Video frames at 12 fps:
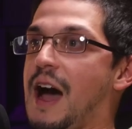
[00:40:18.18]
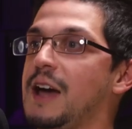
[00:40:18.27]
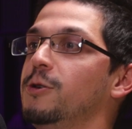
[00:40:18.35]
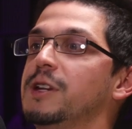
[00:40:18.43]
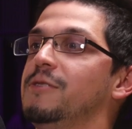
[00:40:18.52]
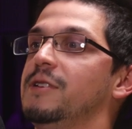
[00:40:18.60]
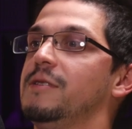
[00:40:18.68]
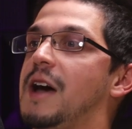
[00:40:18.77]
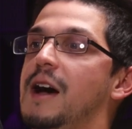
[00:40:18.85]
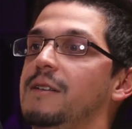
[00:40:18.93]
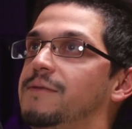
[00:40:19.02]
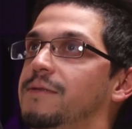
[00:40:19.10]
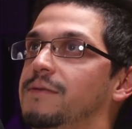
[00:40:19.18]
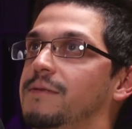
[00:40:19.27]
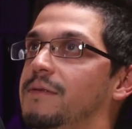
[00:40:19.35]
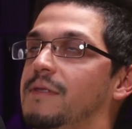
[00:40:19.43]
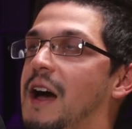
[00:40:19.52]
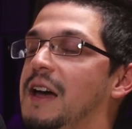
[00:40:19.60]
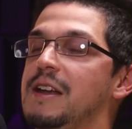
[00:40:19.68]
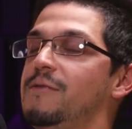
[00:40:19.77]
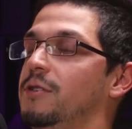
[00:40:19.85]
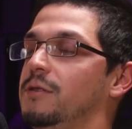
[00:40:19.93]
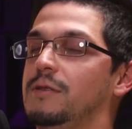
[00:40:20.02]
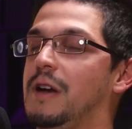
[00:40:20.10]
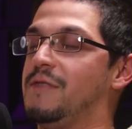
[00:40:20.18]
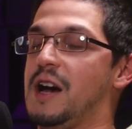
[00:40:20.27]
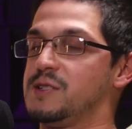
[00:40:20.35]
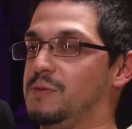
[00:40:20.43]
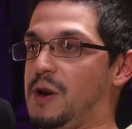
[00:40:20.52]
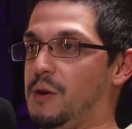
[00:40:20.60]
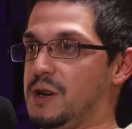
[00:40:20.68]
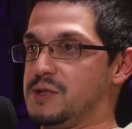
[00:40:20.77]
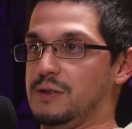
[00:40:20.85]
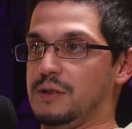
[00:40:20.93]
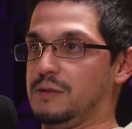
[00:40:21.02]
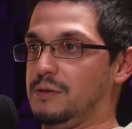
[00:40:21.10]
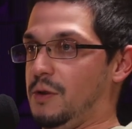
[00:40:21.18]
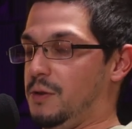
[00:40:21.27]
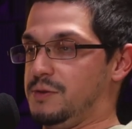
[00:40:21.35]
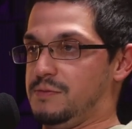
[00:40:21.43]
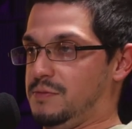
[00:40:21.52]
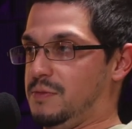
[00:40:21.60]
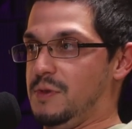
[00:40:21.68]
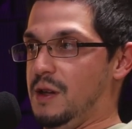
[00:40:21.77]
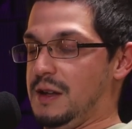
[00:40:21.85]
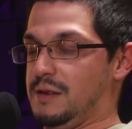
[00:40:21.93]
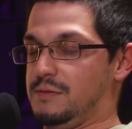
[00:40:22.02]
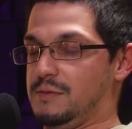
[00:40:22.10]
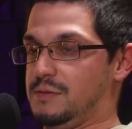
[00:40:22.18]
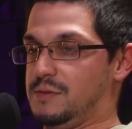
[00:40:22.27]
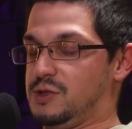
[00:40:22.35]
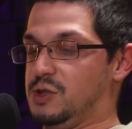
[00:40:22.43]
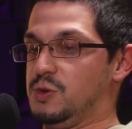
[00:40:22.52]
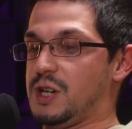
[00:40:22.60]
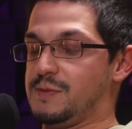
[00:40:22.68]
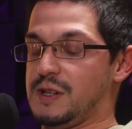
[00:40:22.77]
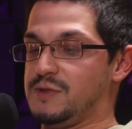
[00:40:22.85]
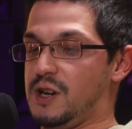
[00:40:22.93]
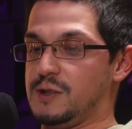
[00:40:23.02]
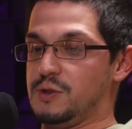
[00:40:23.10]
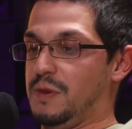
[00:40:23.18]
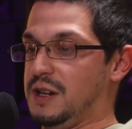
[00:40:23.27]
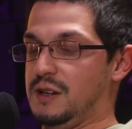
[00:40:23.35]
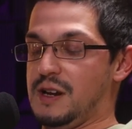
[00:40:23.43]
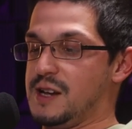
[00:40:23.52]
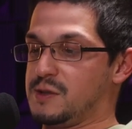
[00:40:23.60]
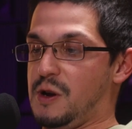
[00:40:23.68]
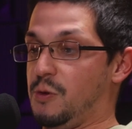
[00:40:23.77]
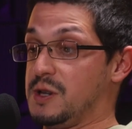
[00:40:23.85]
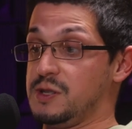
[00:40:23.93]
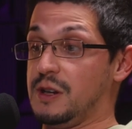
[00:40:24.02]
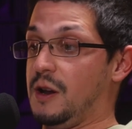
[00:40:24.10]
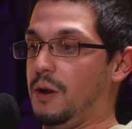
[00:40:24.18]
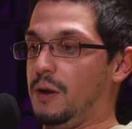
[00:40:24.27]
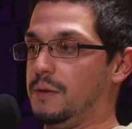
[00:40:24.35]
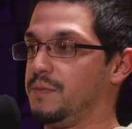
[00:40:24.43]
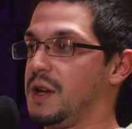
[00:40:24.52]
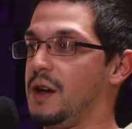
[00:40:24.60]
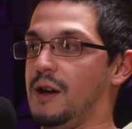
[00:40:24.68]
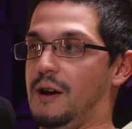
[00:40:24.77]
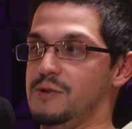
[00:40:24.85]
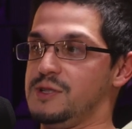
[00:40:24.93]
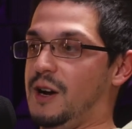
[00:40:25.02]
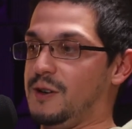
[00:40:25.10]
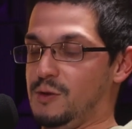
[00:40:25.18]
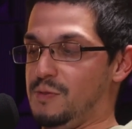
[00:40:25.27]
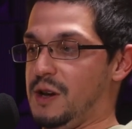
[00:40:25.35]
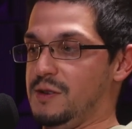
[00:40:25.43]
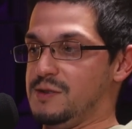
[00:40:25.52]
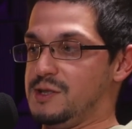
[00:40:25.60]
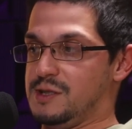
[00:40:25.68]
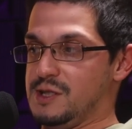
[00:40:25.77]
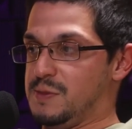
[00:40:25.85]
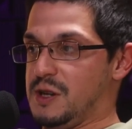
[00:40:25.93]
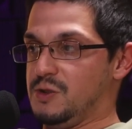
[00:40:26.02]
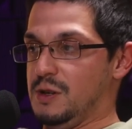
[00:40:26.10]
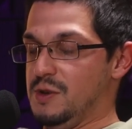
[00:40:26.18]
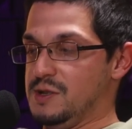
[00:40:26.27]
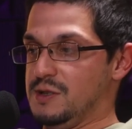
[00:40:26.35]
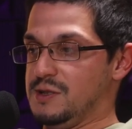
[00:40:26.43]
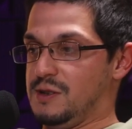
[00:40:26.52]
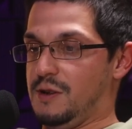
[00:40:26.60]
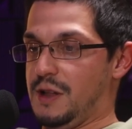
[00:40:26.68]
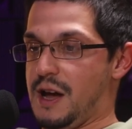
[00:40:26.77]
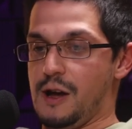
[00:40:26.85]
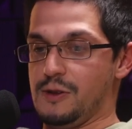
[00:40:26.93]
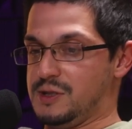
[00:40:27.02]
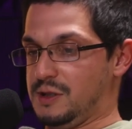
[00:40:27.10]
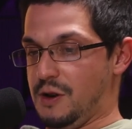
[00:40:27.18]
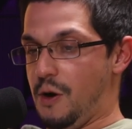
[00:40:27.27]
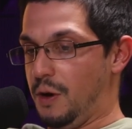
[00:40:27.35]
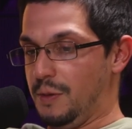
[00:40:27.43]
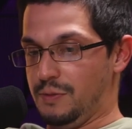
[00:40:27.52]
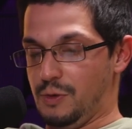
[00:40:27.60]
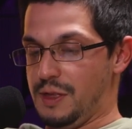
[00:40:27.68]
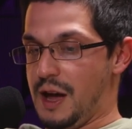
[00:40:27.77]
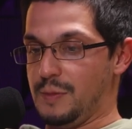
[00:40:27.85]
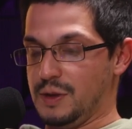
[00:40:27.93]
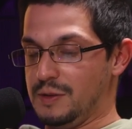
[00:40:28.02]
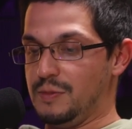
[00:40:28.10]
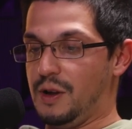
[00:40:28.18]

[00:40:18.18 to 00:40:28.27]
I never have asked him about wrestling that 2 times I've talked to him. I didn't ask him about wrestling at all. I was talking to him about his dispensary business and all that. How's it going with that? Blah